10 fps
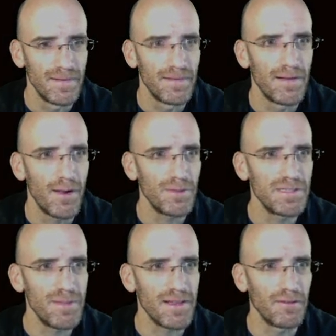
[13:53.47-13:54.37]
Always
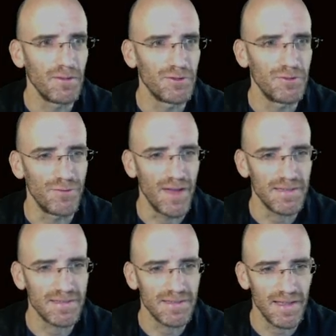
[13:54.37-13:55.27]
speaking a little too
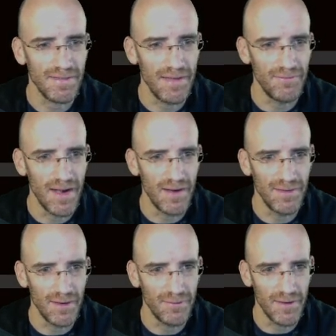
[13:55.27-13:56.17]
fast. Get that var in
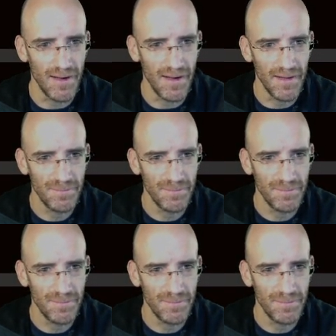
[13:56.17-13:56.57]
there for I.